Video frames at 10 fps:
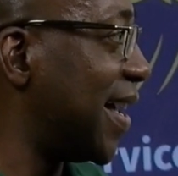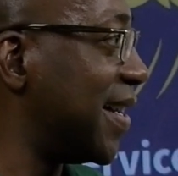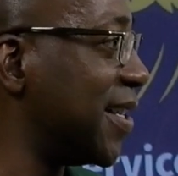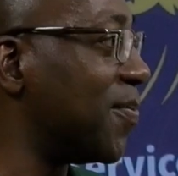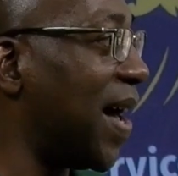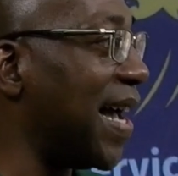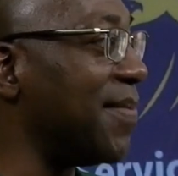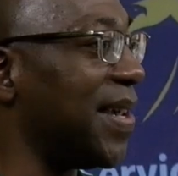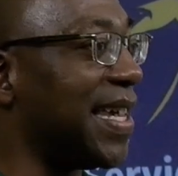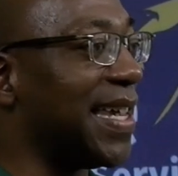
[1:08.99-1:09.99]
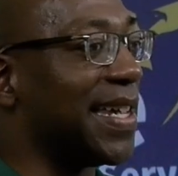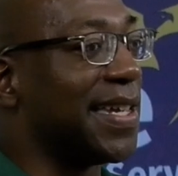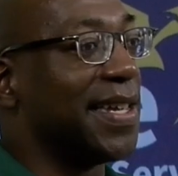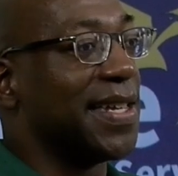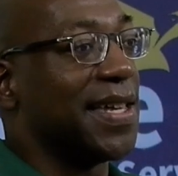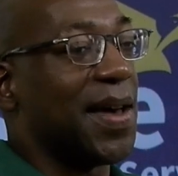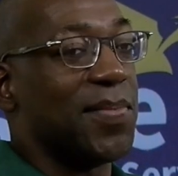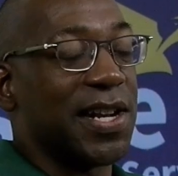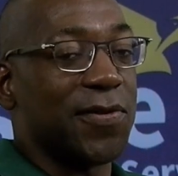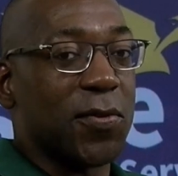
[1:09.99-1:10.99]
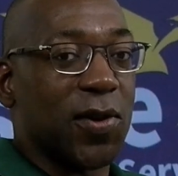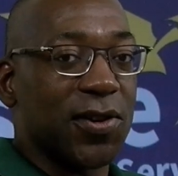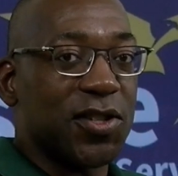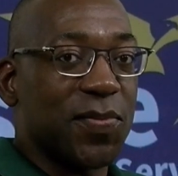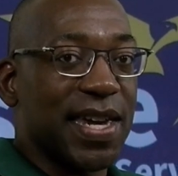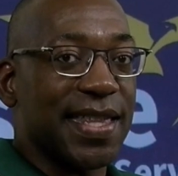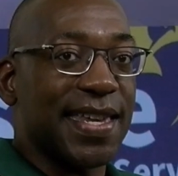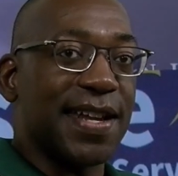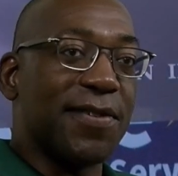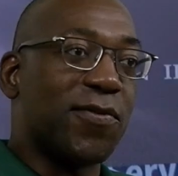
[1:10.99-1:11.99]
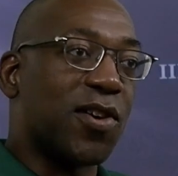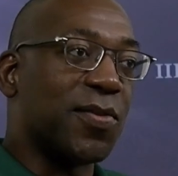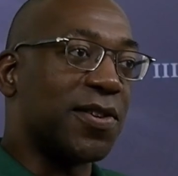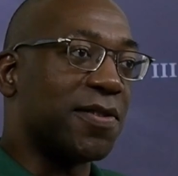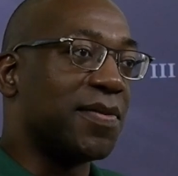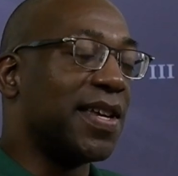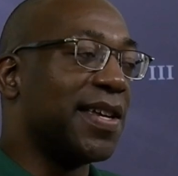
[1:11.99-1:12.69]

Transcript: Despite being a bit of a wordsmith and a former